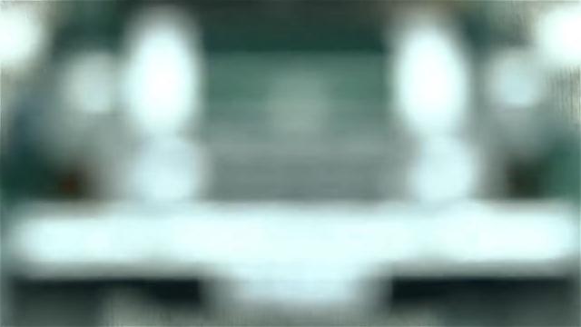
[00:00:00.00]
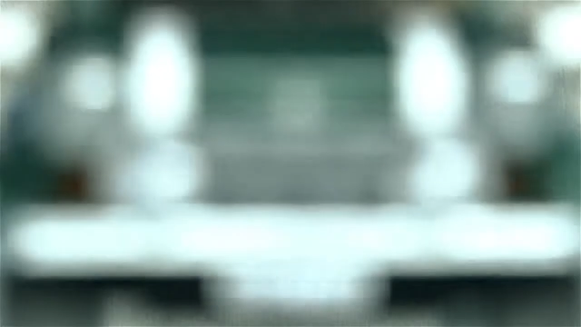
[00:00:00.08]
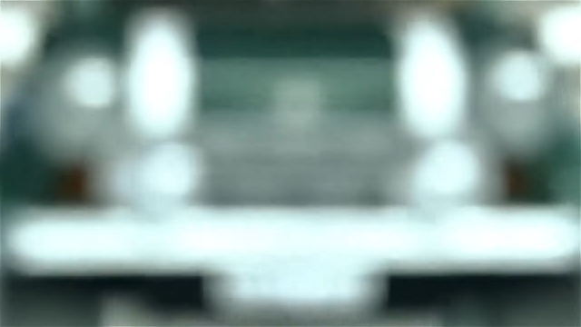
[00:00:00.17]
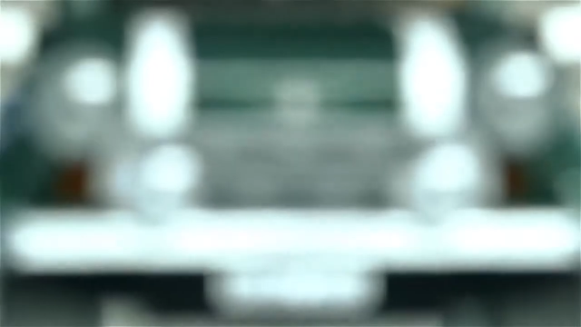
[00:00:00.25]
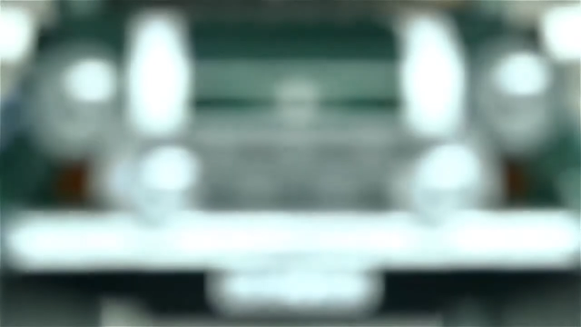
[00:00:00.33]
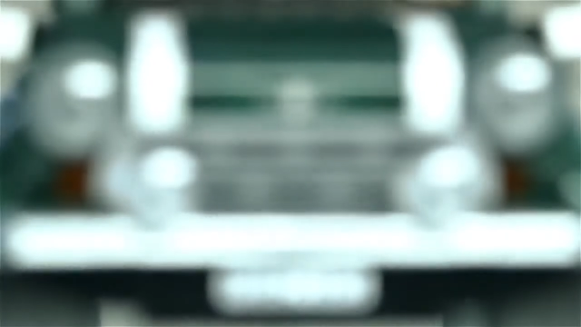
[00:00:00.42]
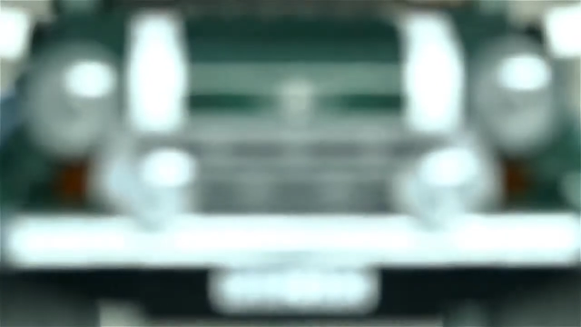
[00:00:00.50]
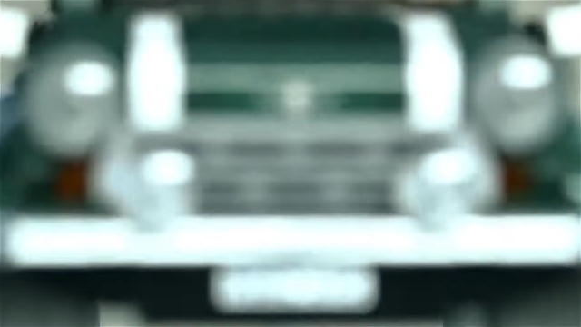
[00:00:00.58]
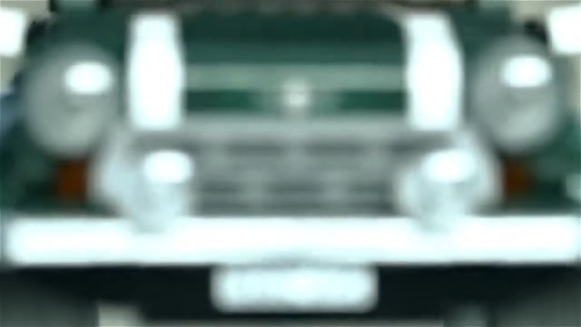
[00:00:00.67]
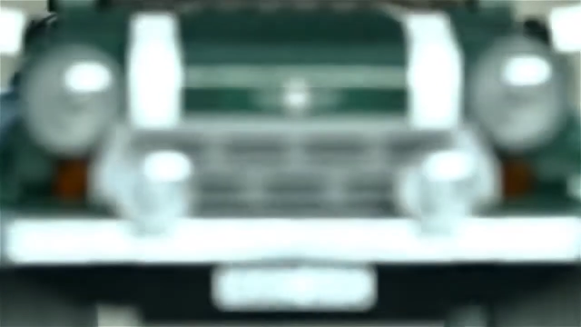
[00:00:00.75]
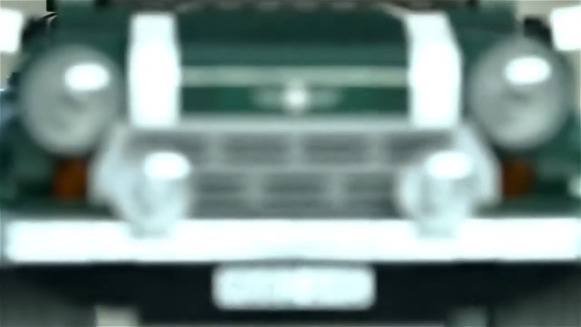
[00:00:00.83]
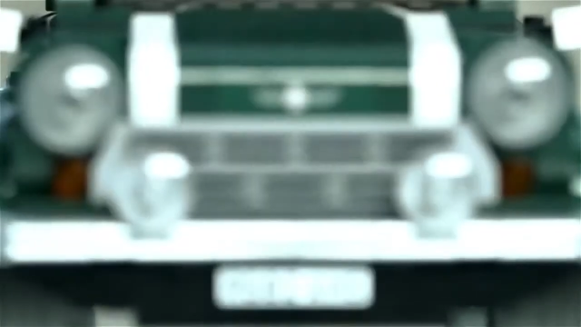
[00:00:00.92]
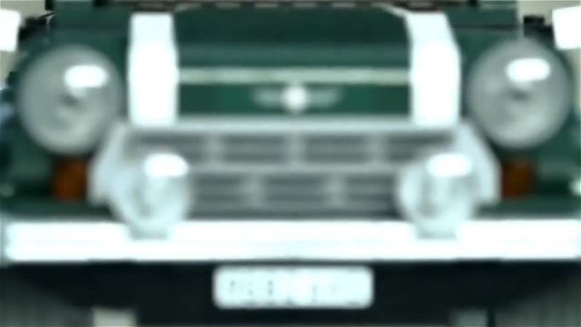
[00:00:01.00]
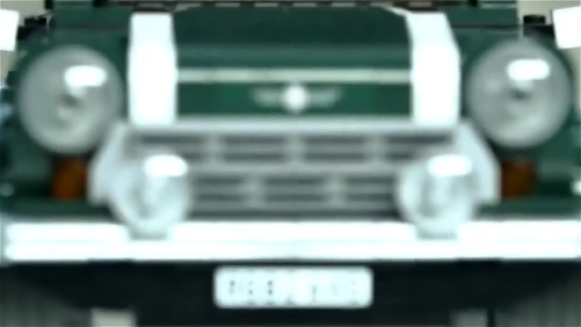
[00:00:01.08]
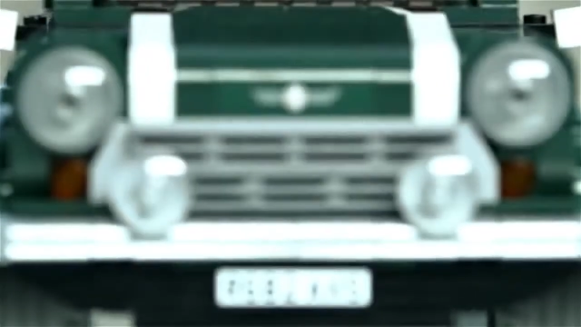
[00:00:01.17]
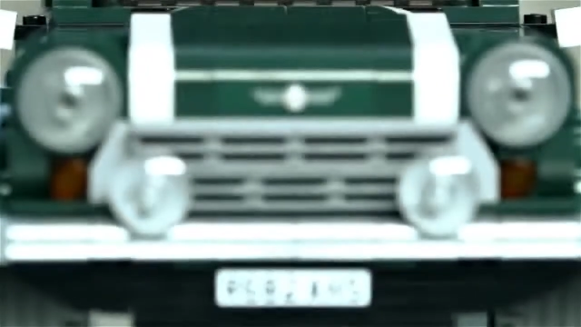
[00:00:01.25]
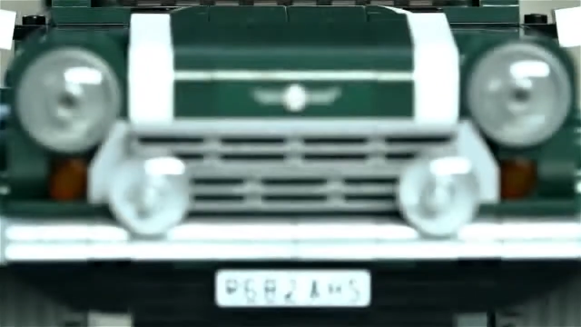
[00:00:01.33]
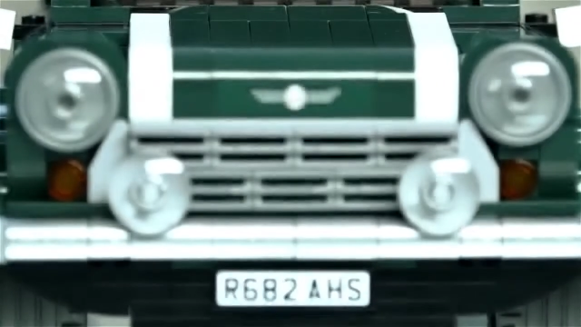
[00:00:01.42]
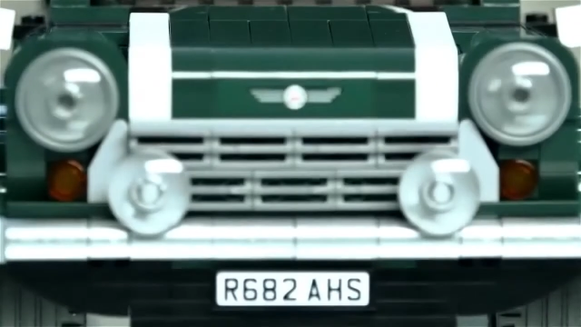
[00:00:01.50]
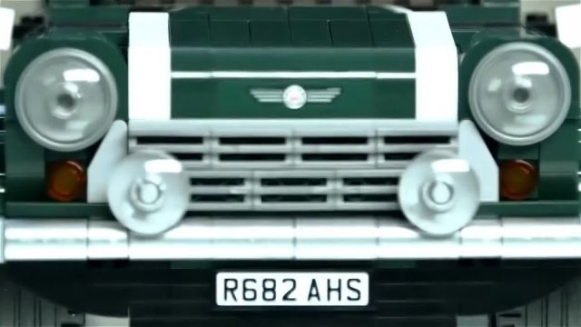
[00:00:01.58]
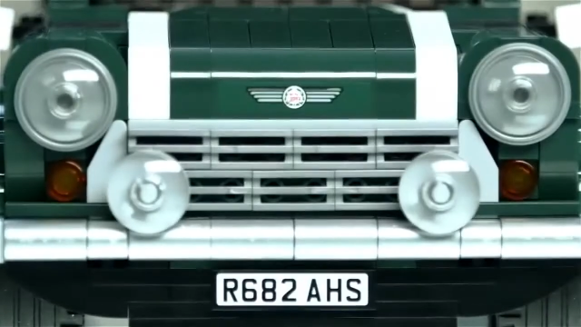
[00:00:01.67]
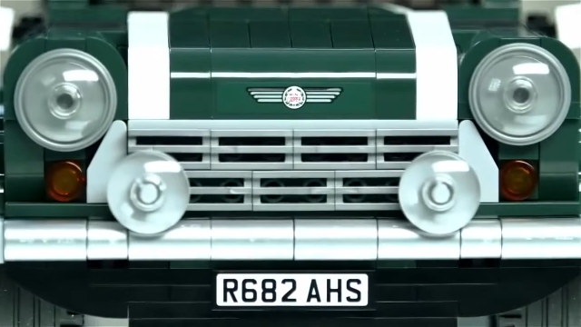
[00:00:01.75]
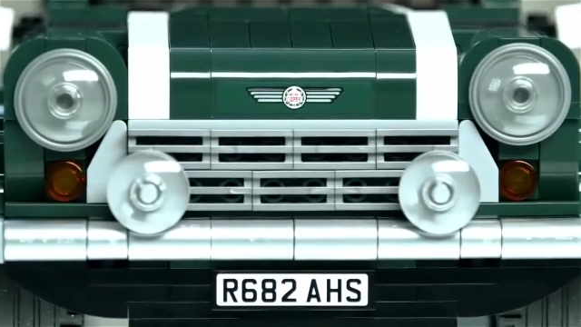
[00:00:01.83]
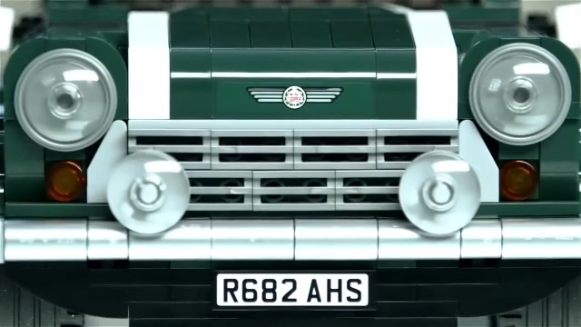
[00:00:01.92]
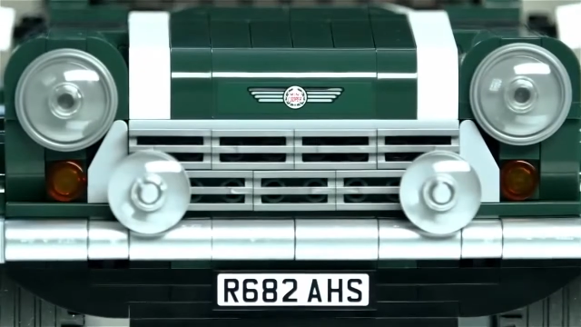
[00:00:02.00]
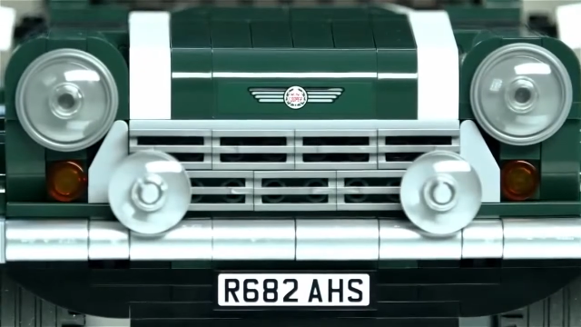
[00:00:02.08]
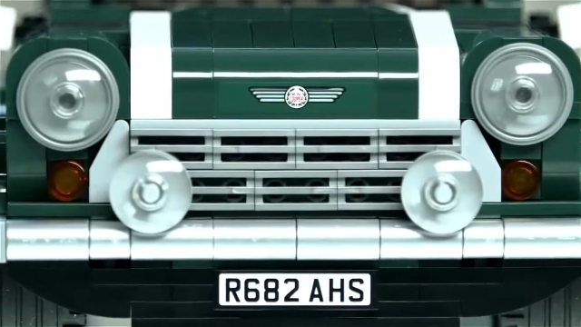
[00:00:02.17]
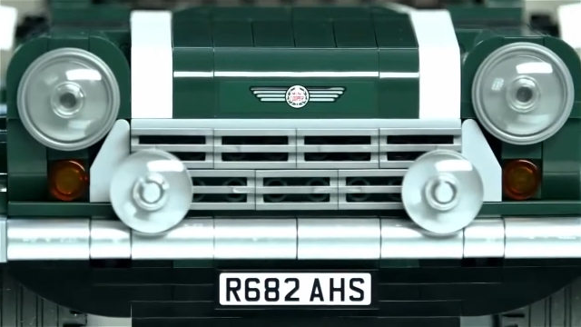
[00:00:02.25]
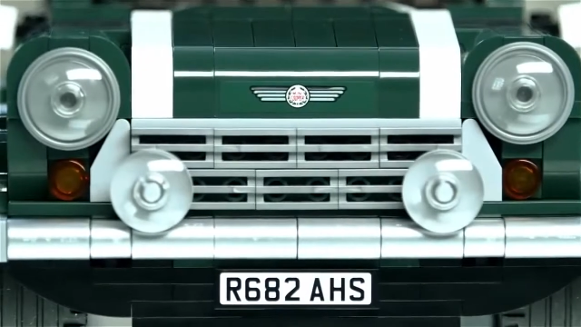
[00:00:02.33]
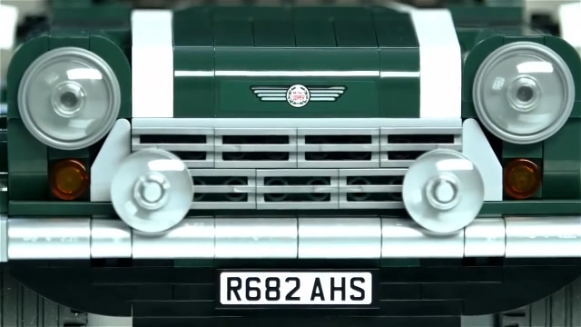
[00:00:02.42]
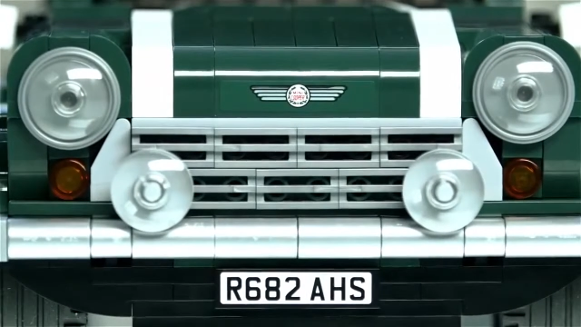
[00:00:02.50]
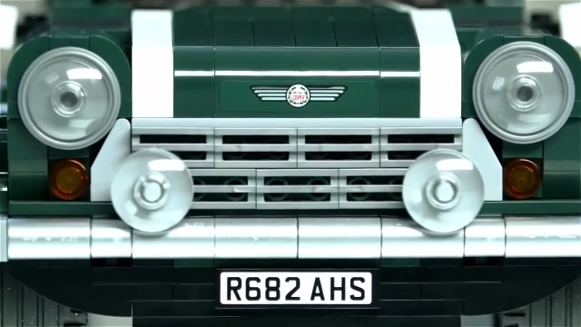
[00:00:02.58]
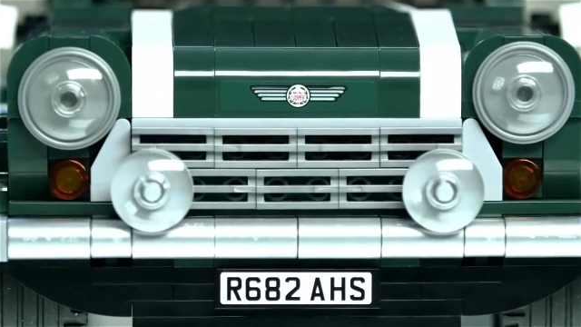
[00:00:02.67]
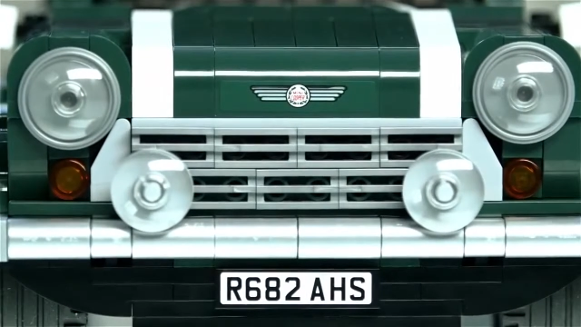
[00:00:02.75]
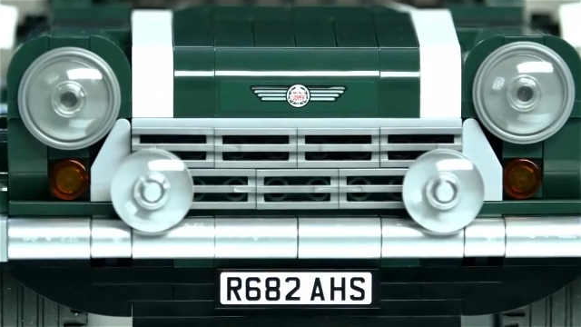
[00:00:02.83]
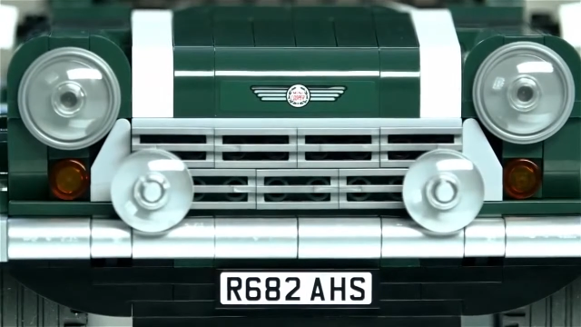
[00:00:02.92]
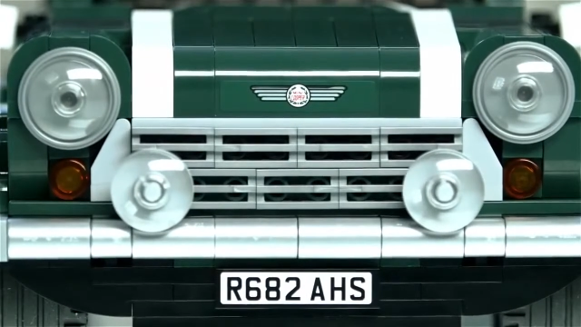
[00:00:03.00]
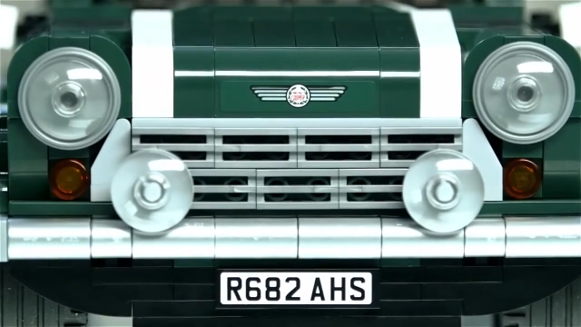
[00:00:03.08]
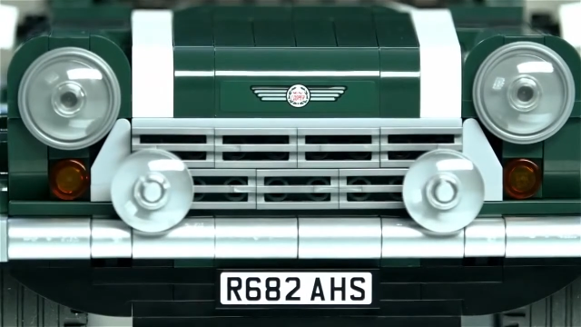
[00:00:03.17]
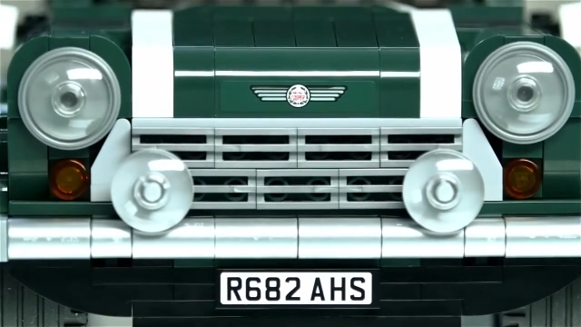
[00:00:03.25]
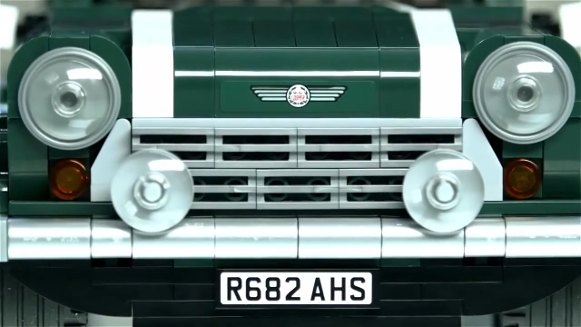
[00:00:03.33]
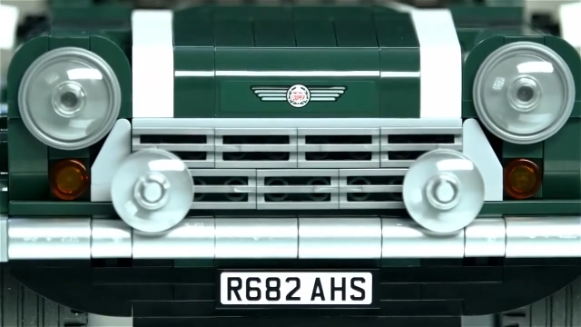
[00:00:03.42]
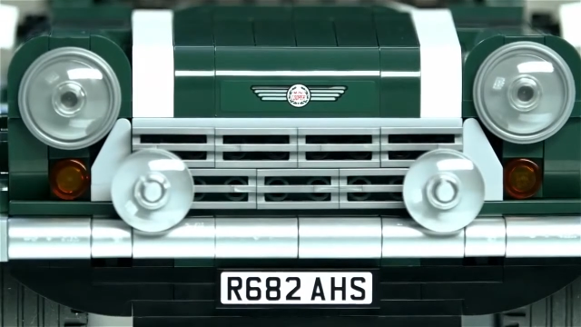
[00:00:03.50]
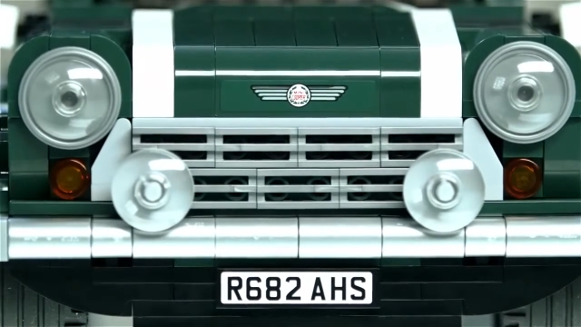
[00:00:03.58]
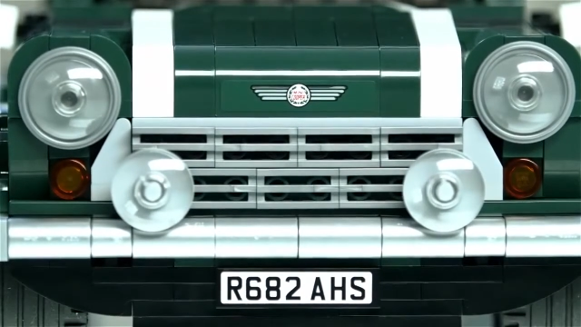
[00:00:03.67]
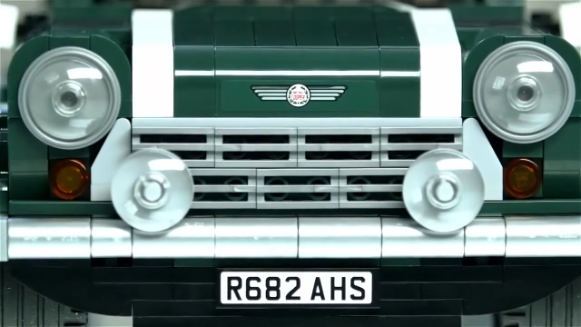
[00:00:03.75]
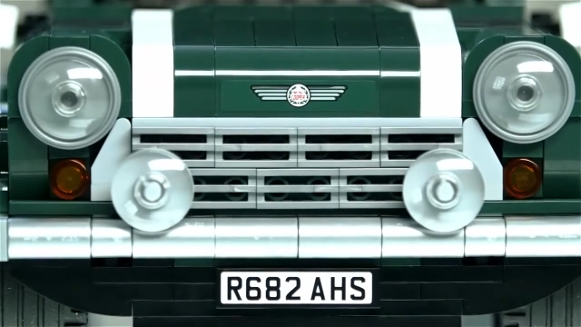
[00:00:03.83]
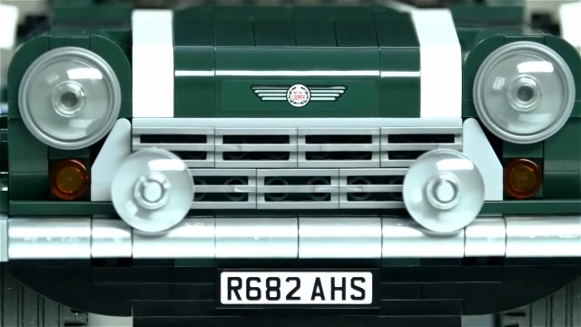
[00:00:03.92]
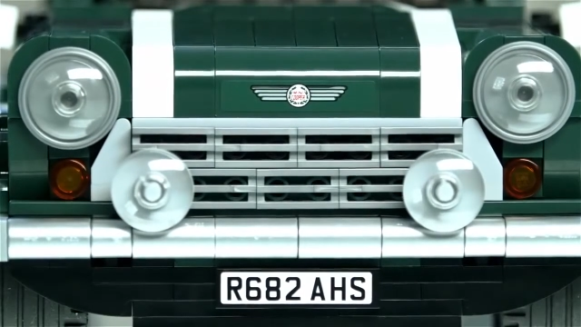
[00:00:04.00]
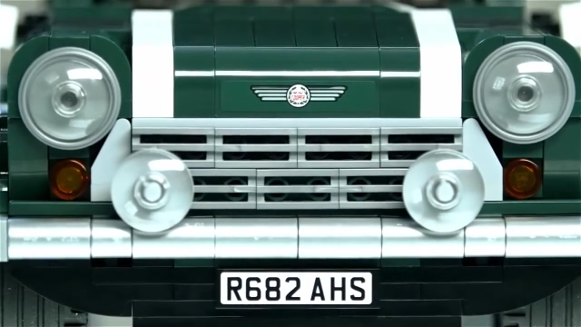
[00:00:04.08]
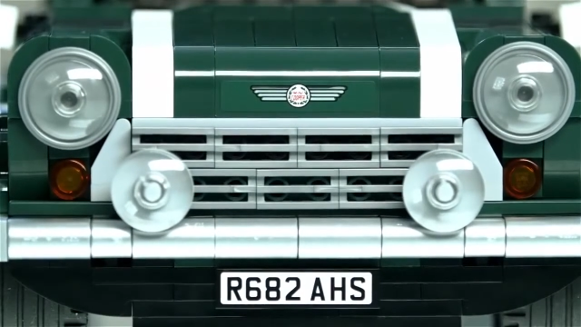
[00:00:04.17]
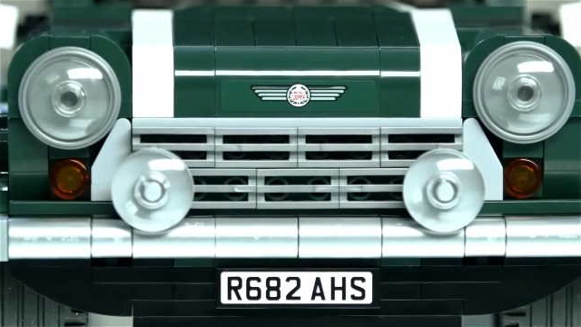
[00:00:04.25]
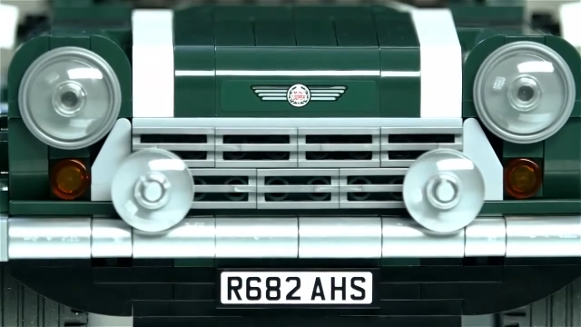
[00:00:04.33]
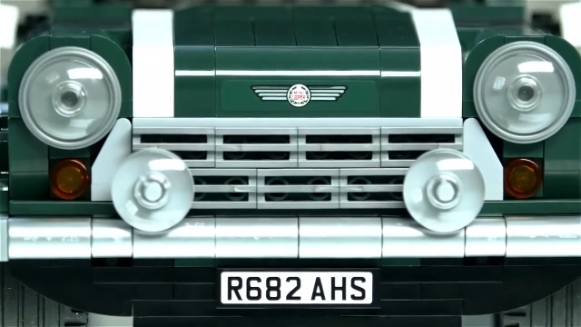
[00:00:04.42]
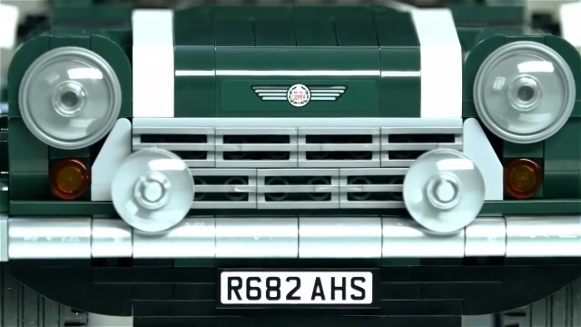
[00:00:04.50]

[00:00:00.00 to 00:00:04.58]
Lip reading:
[unreadable: no face in view]